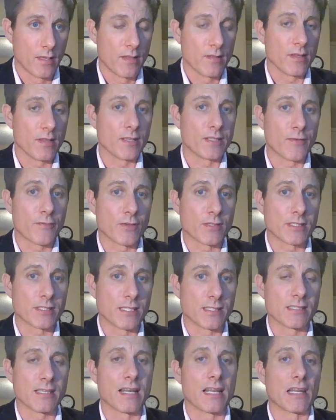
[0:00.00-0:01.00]
The difference
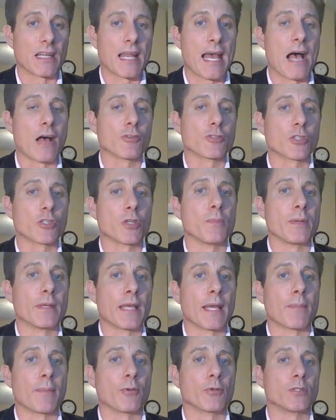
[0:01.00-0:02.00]
is it allows you to
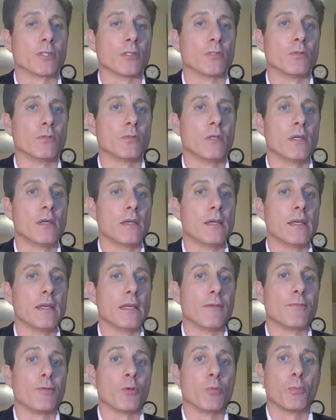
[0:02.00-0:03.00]
be able to,
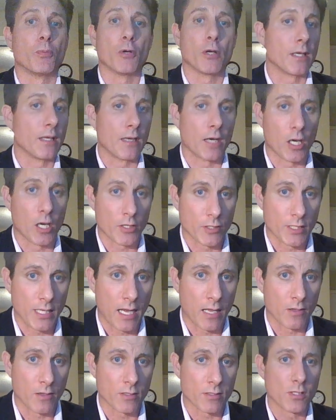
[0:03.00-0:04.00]
if you put in
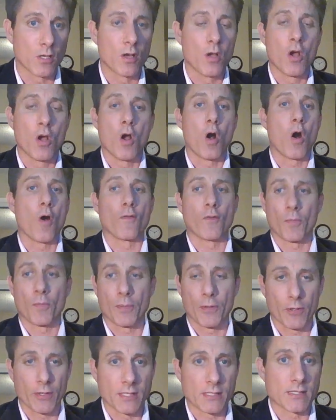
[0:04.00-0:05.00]
$100 over a
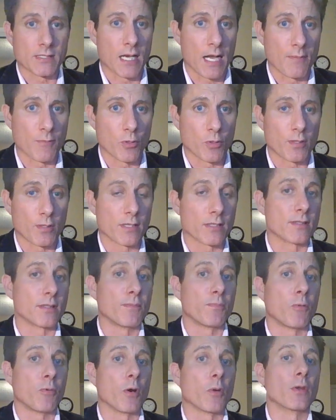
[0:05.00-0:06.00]
period of time, you would get to the
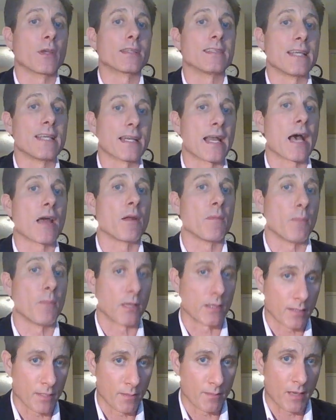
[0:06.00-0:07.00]
point where you could take out a
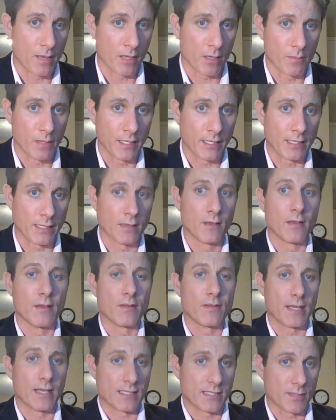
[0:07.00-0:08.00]
monthly amount of money
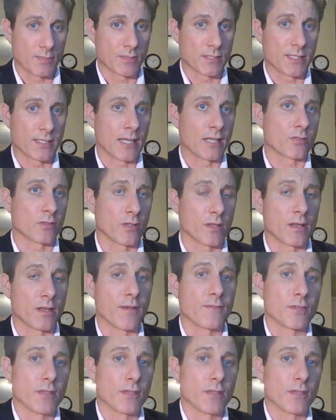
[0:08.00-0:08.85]
that's substantial enough